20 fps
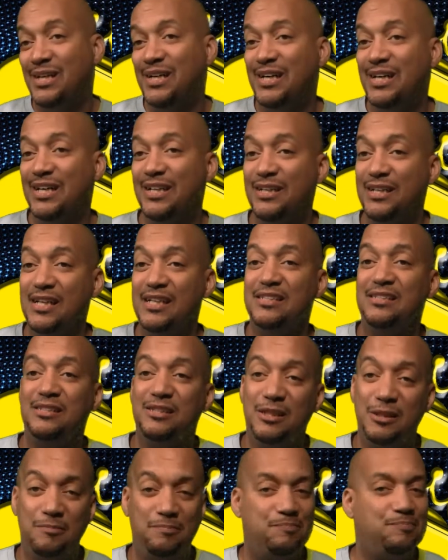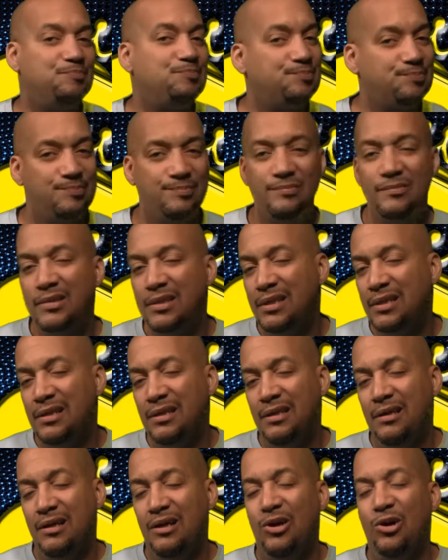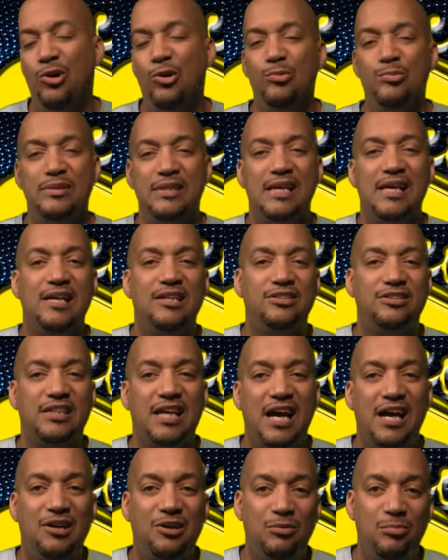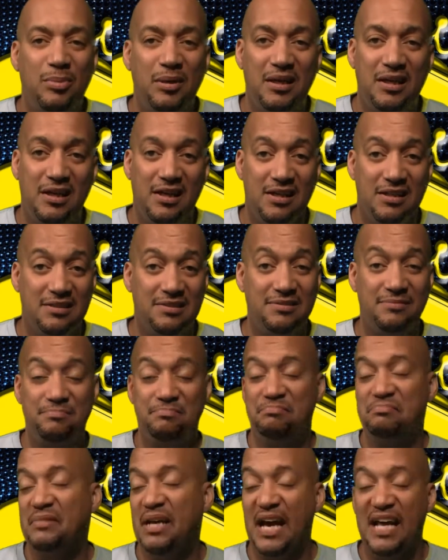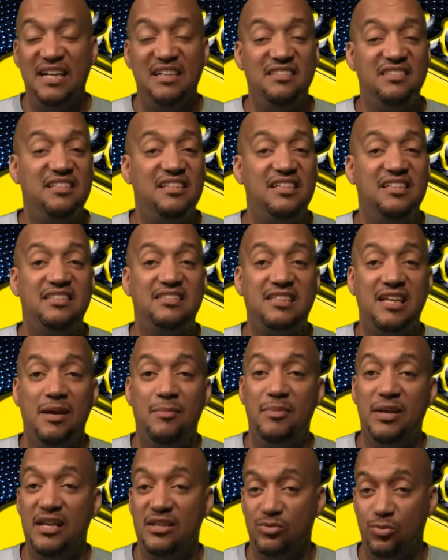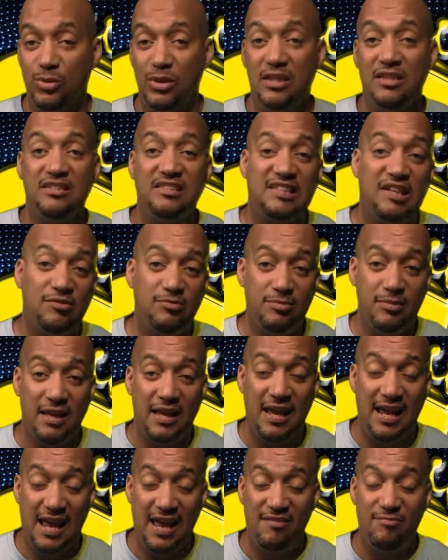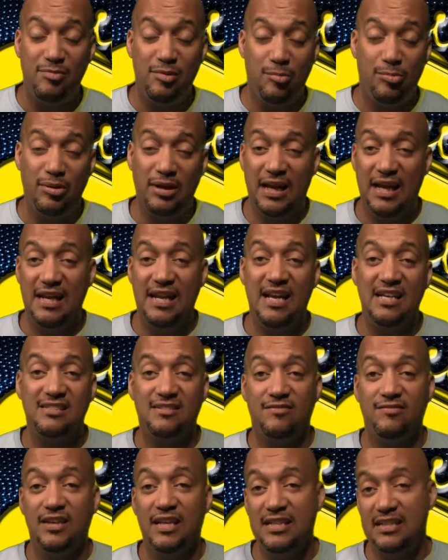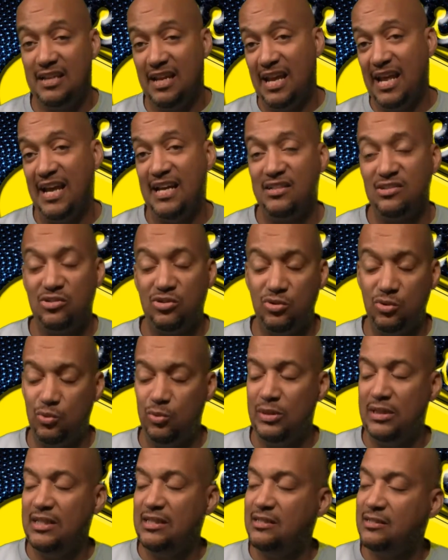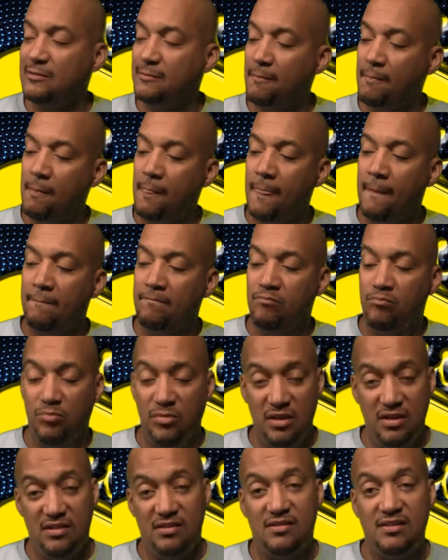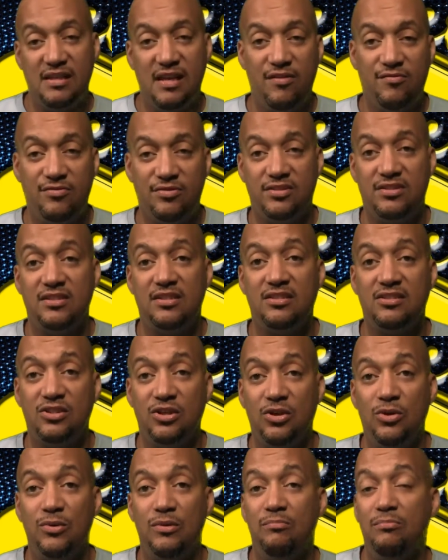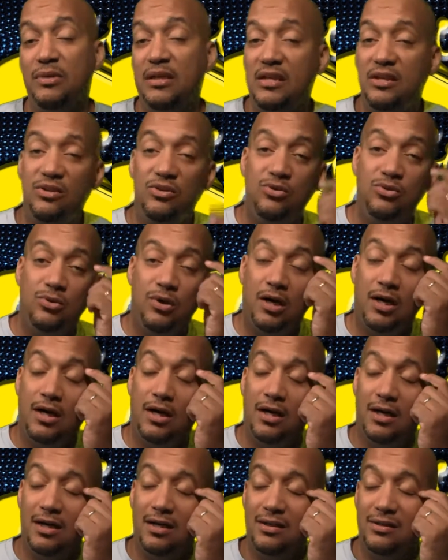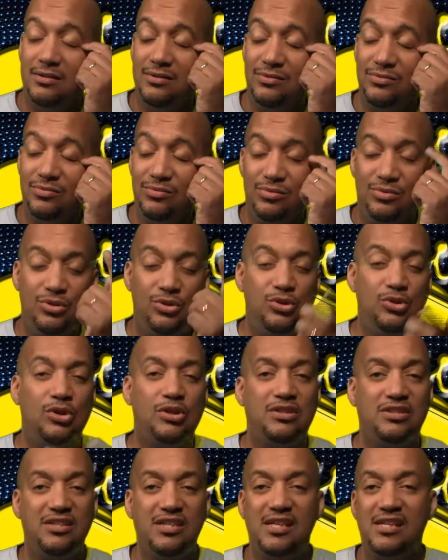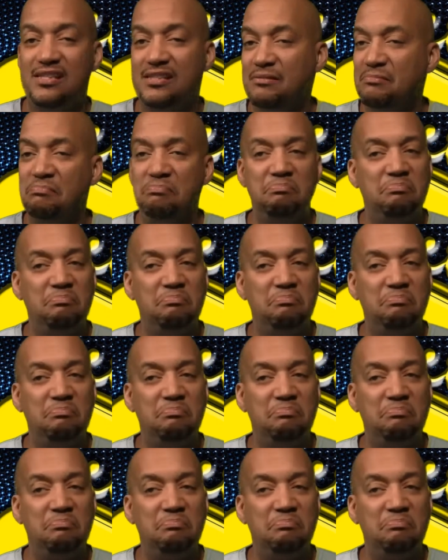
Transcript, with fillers: Uh, next up, hometown Chicago Bears. I didn't see this coming. As well as they have been playing as of late the last two weeks, beating San Francisco and beating New, uh, New York Jets.